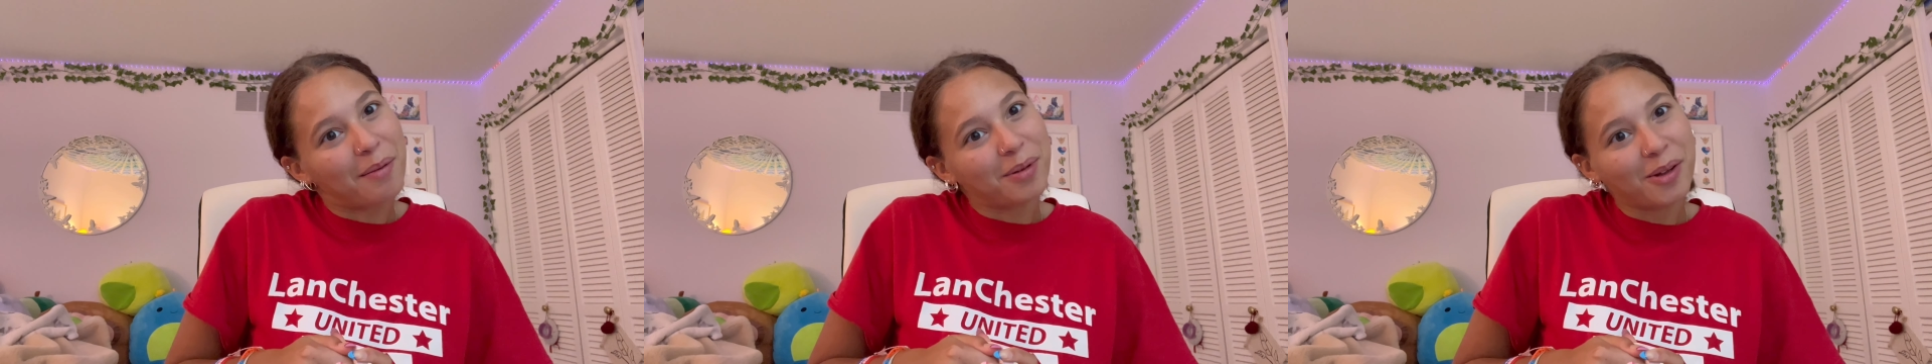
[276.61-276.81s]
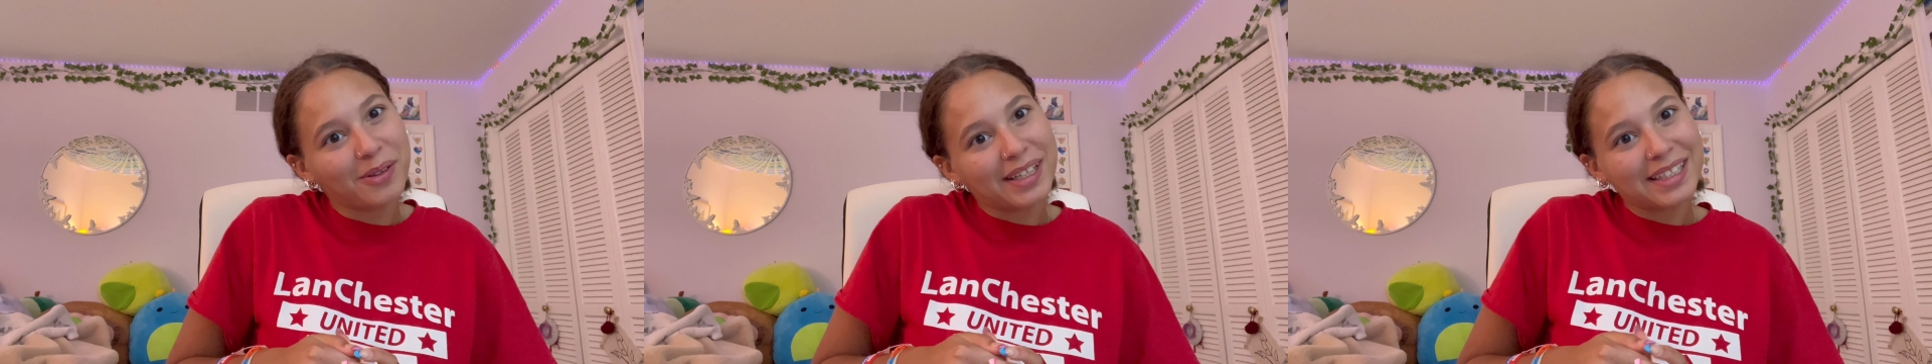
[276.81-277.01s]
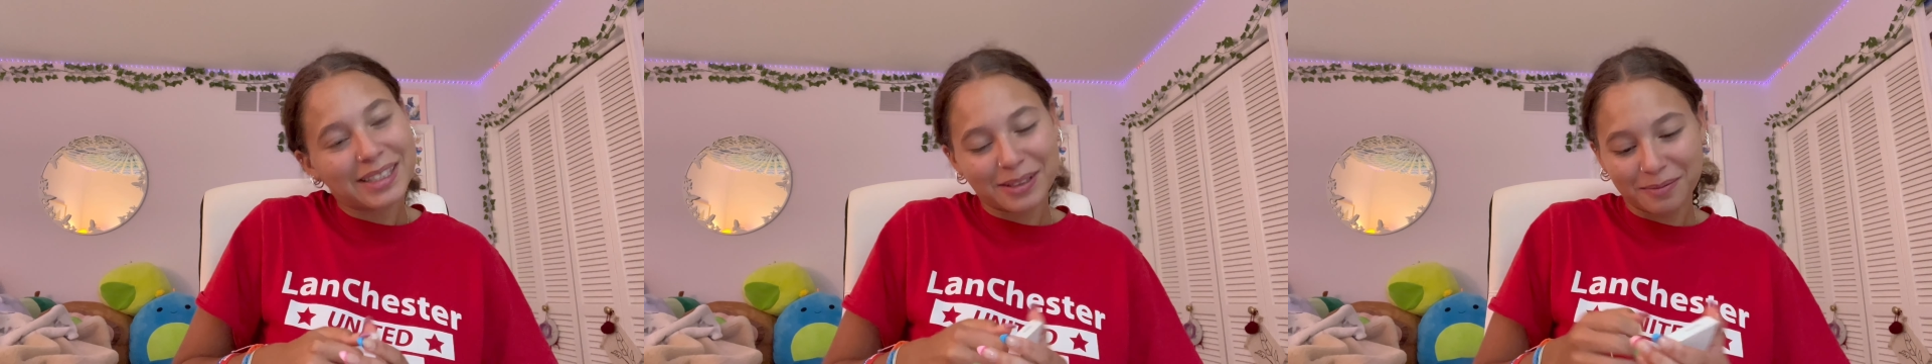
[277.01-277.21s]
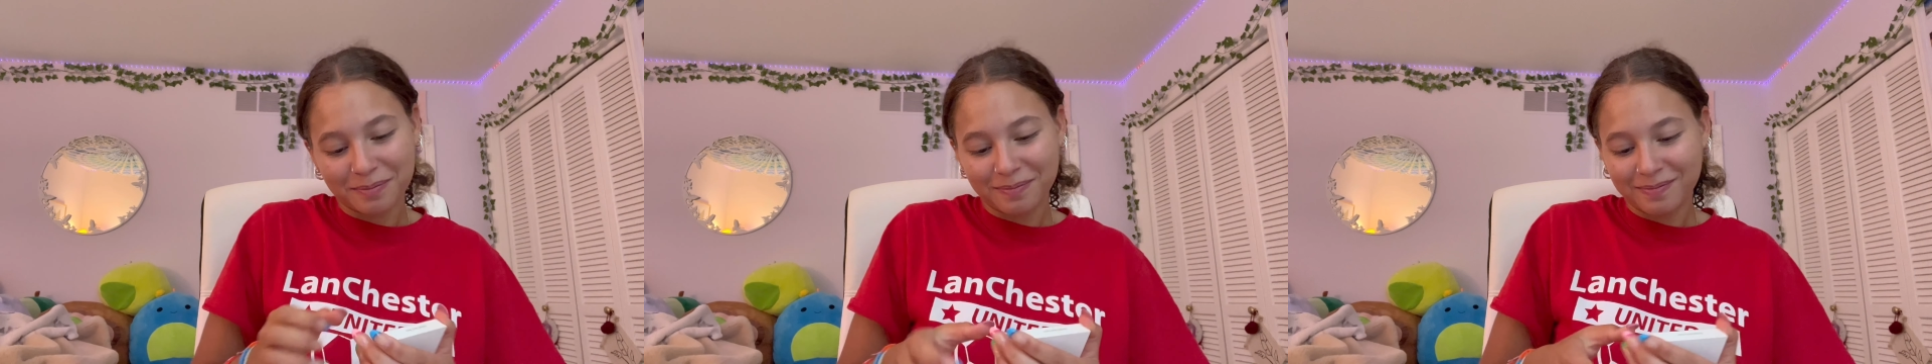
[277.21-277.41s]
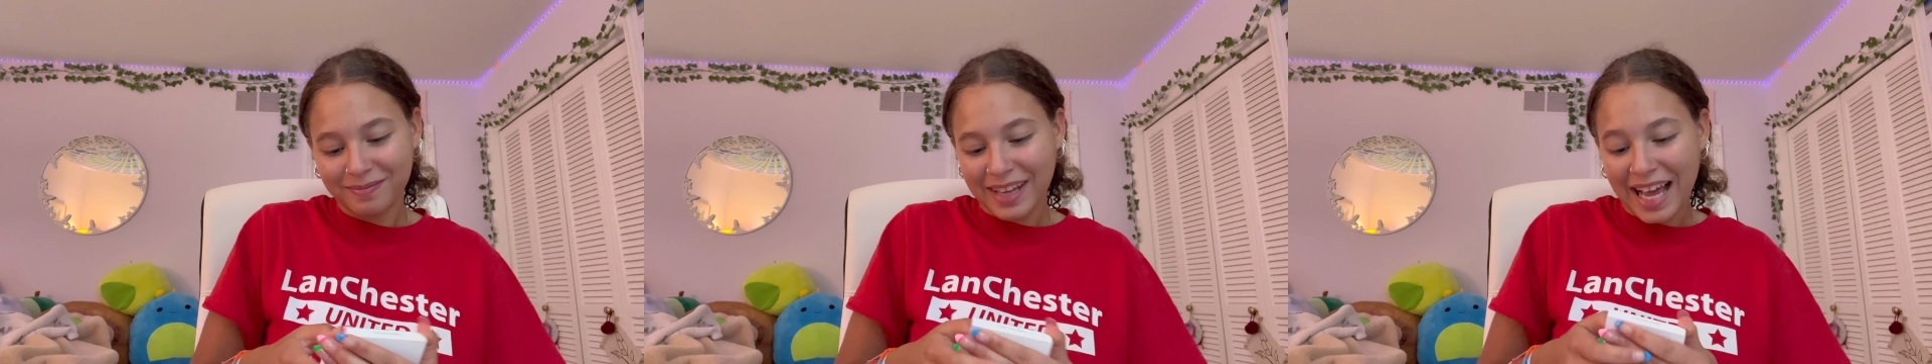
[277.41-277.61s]
upload this
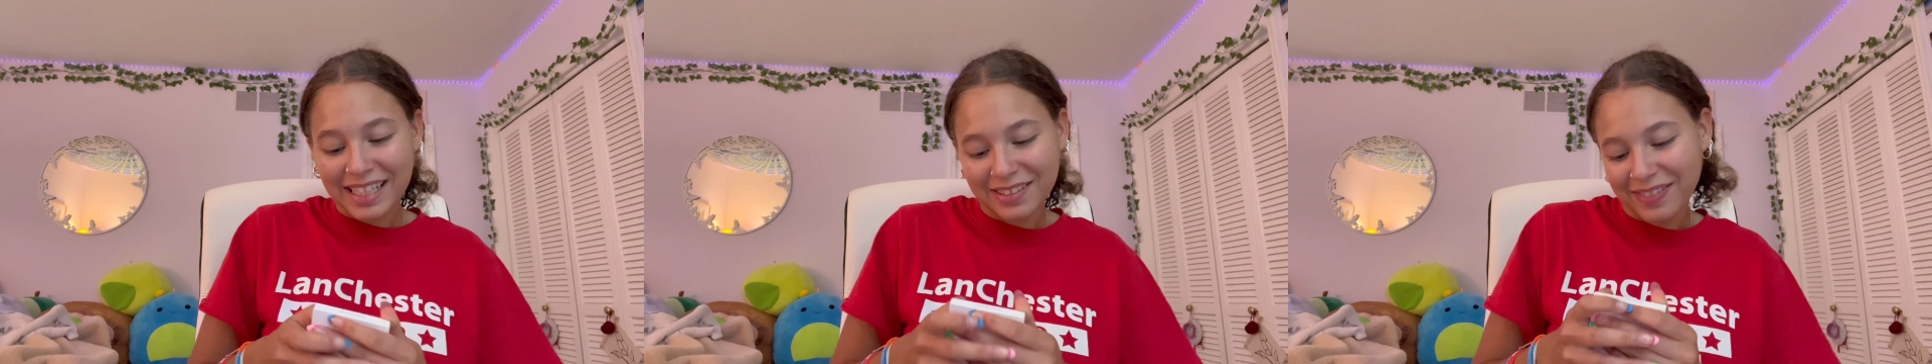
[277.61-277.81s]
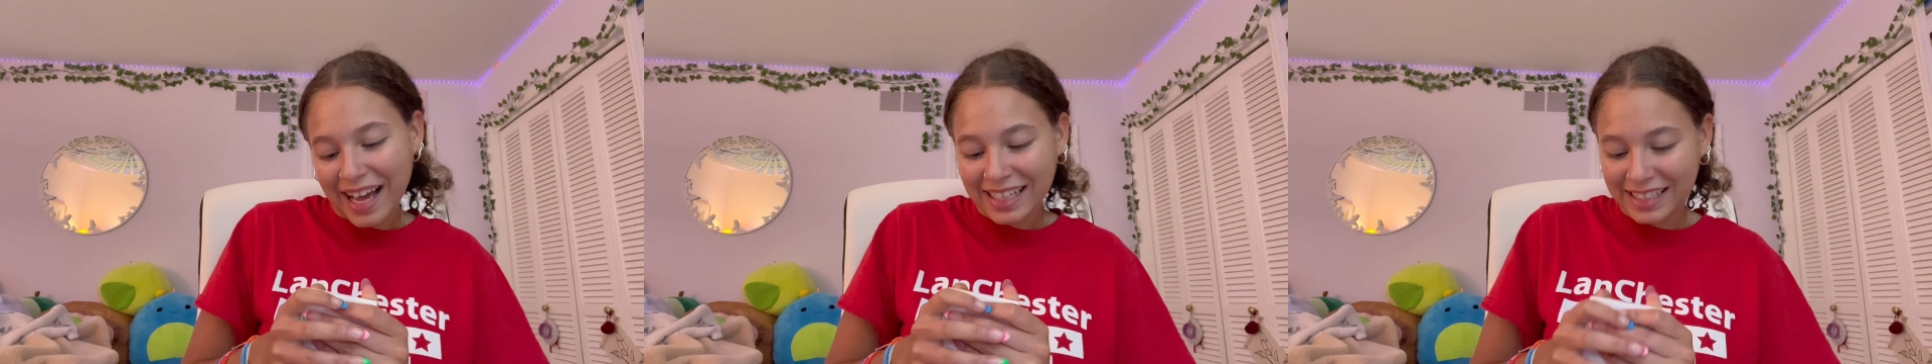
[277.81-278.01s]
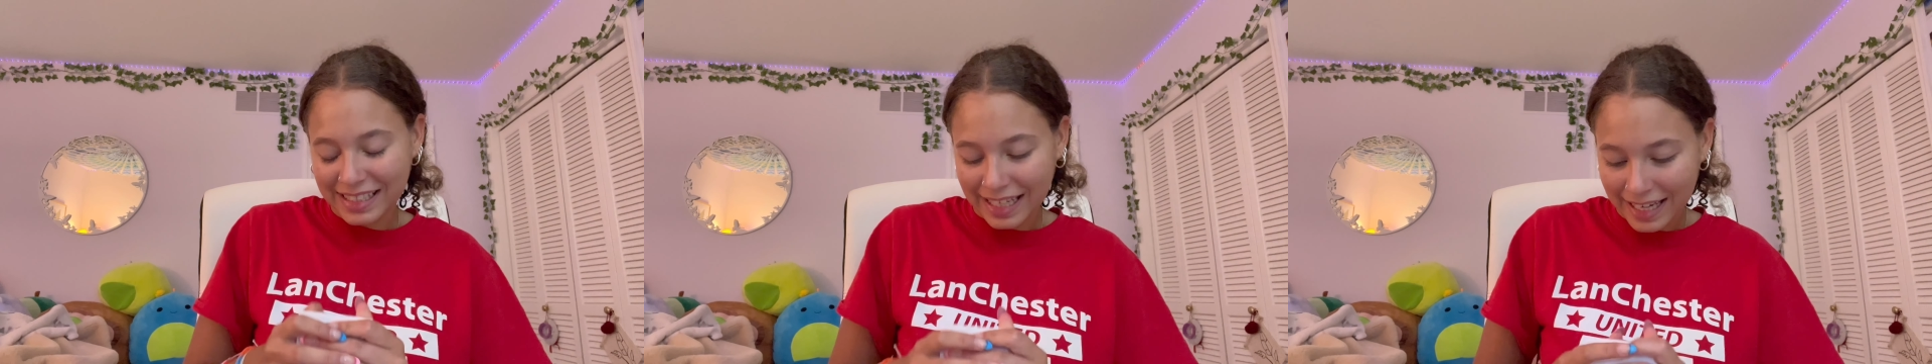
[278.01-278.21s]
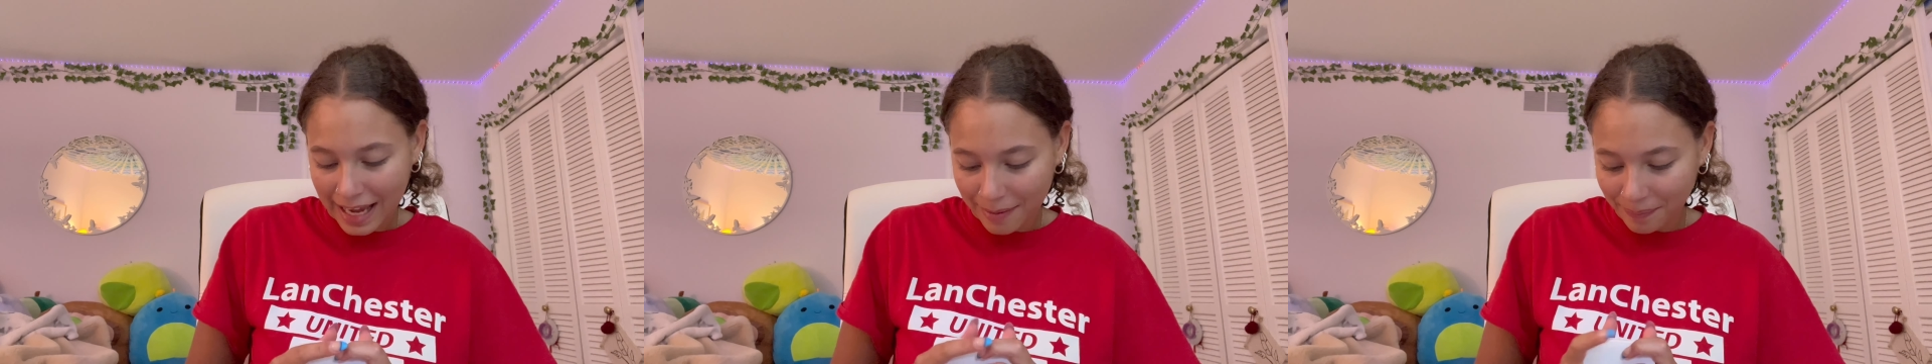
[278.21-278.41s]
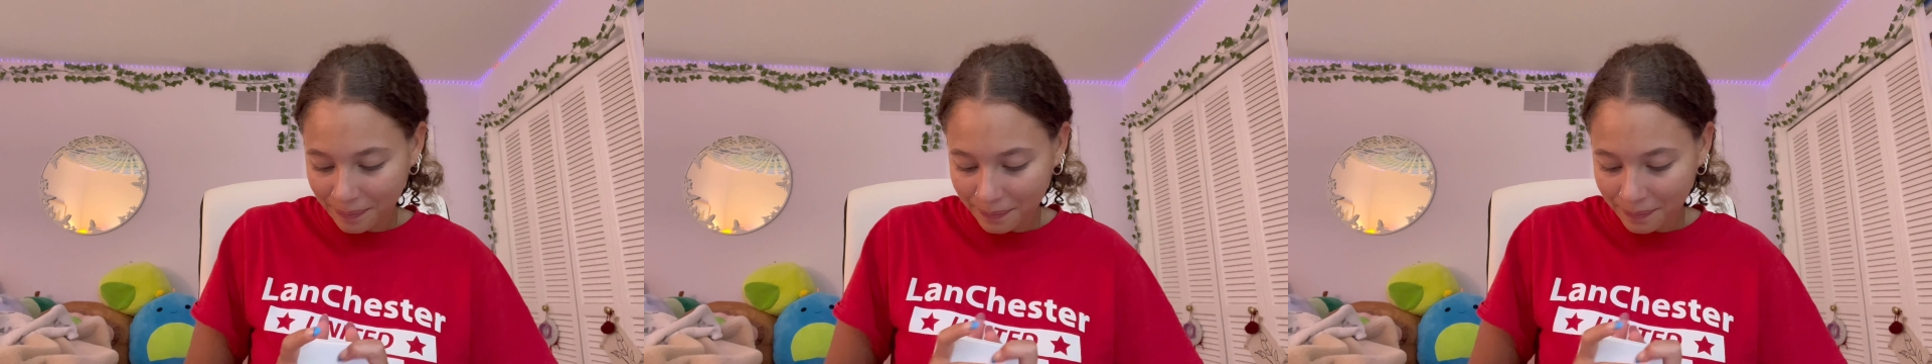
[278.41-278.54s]
as fast as I can.